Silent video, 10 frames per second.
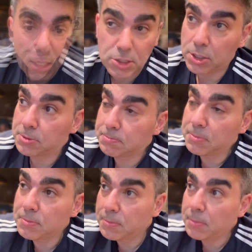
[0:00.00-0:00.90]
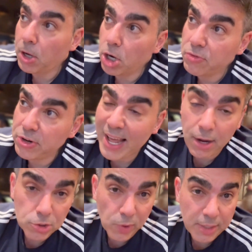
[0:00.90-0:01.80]
So over an
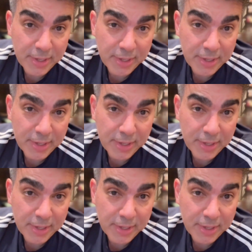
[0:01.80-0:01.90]
hour, 20